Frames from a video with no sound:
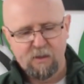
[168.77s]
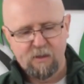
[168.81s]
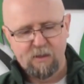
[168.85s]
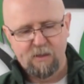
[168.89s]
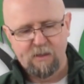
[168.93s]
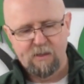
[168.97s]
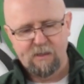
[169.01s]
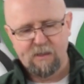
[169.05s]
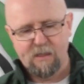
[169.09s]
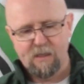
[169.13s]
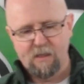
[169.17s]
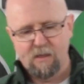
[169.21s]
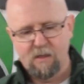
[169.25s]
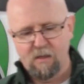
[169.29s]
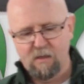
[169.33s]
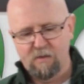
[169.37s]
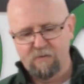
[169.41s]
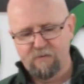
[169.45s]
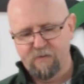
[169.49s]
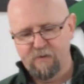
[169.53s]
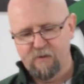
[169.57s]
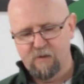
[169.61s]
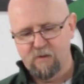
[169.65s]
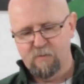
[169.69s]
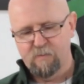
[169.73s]
little hollow
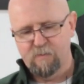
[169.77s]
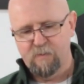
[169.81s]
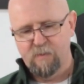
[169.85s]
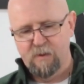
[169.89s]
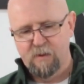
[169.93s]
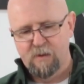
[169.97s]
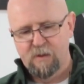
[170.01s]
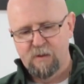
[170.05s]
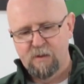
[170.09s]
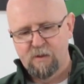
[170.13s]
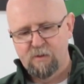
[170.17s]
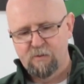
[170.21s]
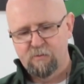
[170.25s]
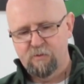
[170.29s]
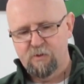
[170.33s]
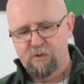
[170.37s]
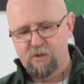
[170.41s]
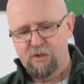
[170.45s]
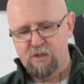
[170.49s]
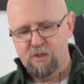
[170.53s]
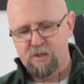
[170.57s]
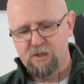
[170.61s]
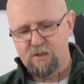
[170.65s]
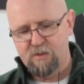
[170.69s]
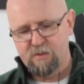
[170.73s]
form,
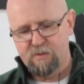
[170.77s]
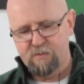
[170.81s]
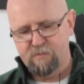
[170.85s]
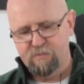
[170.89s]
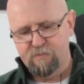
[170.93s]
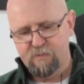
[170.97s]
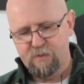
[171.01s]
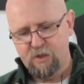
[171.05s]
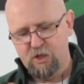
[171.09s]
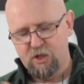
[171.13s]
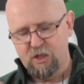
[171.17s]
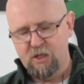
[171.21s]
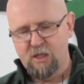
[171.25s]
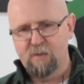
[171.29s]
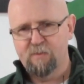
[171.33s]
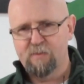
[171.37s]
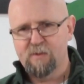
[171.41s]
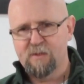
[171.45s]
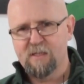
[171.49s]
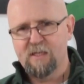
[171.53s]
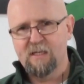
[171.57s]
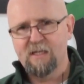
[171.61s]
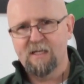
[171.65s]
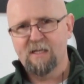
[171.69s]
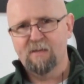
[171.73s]
which the shape
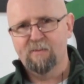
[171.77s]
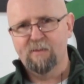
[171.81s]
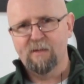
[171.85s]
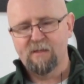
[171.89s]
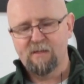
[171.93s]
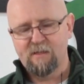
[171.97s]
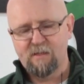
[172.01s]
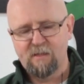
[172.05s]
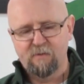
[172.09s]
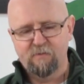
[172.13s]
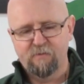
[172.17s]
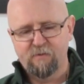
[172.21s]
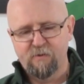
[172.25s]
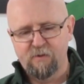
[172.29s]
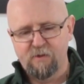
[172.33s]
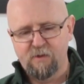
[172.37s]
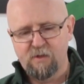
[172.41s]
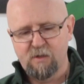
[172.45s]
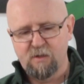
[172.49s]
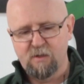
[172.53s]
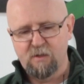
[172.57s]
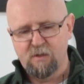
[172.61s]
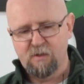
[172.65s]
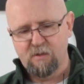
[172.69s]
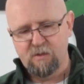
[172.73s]
is a little bit different
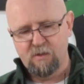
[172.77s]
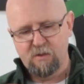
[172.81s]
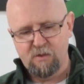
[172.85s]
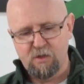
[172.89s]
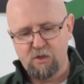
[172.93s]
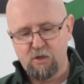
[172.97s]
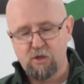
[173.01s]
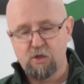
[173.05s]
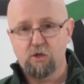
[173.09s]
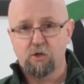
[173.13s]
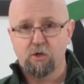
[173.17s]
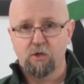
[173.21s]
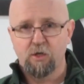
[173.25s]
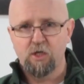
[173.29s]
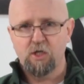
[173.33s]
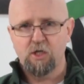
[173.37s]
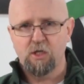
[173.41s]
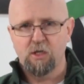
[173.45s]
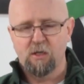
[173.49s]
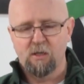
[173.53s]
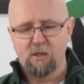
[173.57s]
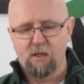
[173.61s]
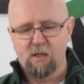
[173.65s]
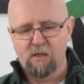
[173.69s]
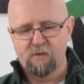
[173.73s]
than the
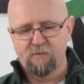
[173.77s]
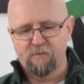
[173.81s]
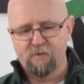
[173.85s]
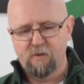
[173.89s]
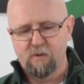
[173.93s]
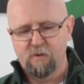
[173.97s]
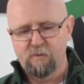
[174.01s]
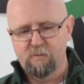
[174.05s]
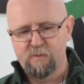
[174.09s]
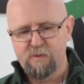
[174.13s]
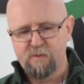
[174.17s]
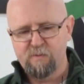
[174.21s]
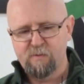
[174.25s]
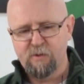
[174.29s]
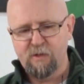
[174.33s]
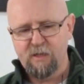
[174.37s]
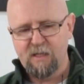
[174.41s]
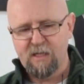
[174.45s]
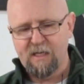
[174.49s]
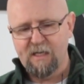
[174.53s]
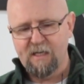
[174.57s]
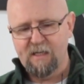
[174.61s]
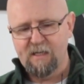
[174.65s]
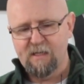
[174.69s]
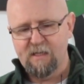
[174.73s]
traditional hollow forms, but
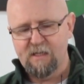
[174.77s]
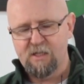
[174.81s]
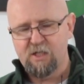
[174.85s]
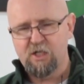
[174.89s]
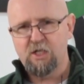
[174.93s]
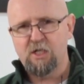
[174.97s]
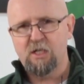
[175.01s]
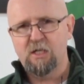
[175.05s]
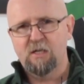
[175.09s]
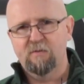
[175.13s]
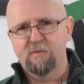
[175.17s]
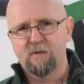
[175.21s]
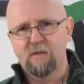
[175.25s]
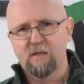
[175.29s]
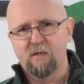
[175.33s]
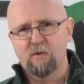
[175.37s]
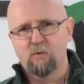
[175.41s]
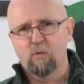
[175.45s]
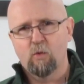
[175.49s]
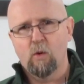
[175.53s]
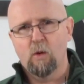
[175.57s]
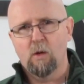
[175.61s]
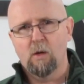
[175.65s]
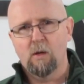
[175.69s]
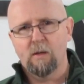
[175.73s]
again, achieving the
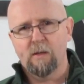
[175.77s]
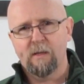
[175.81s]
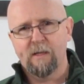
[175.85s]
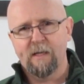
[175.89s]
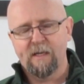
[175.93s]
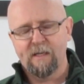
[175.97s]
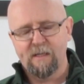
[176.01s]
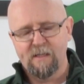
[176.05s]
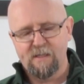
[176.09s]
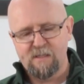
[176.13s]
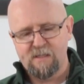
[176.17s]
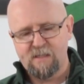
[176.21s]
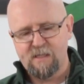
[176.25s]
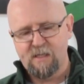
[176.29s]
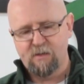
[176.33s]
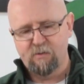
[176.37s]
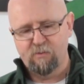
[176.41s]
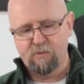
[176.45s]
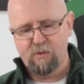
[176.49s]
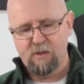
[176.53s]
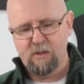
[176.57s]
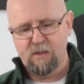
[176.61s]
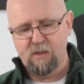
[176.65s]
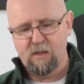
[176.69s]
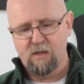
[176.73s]
wall thickness
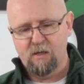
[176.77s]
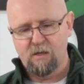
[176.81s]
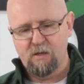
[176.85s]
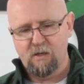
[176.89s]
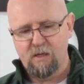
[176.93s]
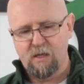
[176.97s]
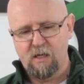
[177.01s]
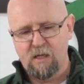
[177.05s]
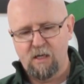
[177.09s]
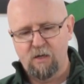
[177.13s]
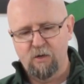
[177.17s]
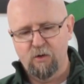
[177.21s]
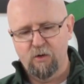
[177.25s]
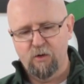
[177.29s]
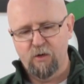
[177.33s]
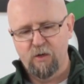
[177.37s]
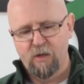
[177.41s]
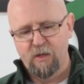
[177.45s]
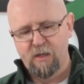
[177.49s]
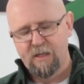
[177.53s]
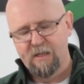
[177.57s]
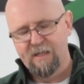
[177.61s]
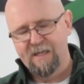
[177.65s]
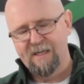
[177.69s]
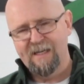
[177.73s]
down along here
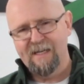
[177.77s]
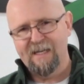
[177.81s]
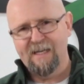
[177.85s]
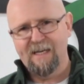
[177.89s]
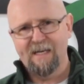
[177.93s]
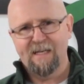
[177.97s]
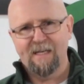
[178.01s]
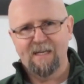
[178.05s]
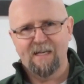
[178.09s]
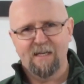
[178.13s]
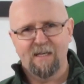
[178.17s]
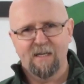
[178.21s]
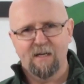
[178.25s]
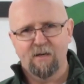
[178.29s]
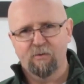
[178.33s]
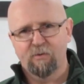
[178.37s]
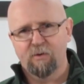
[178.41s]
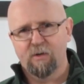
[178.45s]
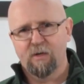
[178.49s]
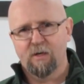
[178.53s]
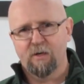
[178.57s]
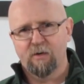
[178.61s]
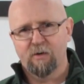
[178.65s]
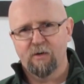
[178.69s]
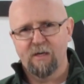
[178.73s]
and getting down
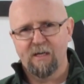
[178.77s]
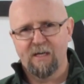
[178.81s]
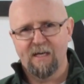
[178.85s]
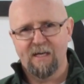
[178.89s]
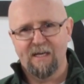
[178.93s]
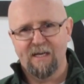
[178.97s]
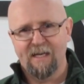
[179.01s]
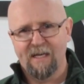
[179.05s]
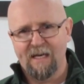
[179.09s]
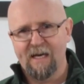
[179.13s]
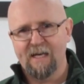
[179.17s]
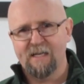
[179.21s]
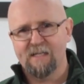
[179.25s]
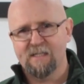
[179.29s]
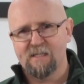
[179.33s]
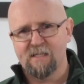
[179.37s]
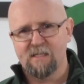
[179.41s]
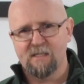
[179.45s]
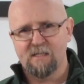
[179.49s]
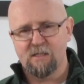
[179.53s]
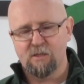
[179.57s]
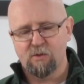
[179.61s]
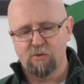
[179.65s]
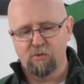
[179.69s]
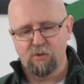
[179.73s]
there and getting
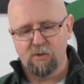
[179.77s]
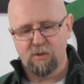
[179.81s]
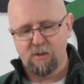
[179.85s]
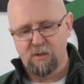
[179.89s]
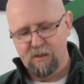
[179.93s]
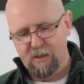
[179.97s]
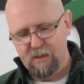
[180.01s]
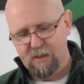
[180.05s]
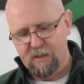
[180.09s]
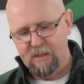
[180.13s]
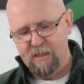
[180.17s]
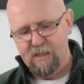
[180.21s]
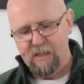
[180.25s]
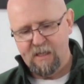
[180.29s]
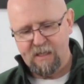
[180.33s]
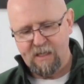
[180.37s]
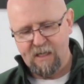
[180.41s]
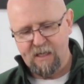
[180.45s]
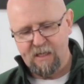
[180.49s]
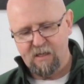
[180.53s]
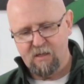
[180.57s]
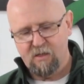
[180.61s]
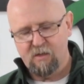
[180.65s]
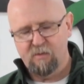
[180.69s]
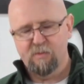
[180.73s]
access to it.
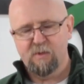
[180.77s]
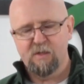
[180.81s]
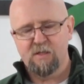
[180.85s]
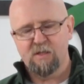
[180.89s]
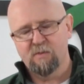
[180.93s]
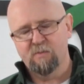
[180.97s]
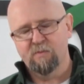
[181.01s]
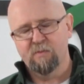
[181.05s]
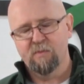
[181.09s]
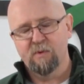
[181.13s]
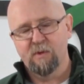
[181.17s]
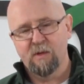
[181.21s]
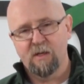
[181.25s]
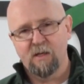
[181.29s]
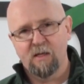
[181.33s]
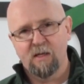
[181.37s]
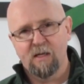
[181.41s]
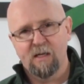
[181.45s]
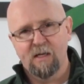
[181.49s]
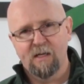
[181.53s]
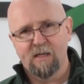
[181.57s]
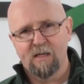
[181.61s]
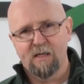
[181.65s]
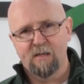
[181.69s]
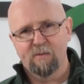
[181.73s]
Again, it can be something
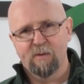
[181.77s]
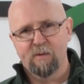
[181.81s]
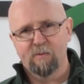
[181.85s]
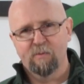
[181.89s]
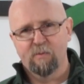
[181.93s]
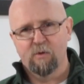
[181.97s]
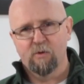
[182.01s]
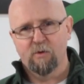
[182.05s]
a little bit more